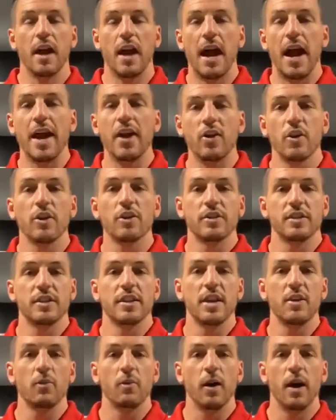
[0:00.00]
I don't
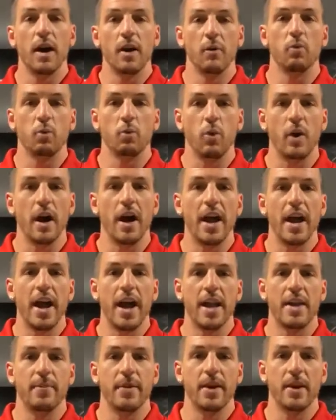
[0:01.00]
understand why I
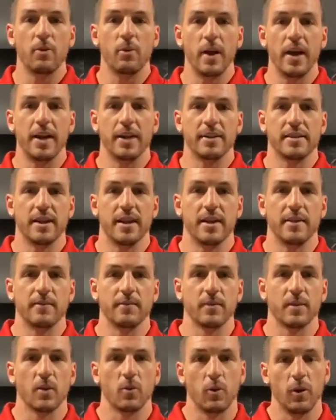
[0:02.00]
had a bad weigh-in today.
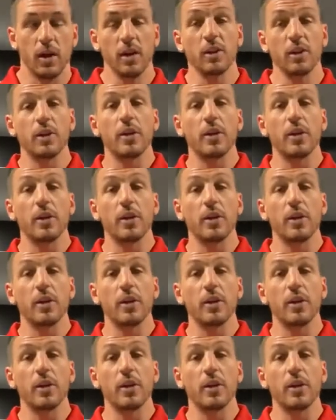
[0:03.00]
Well, you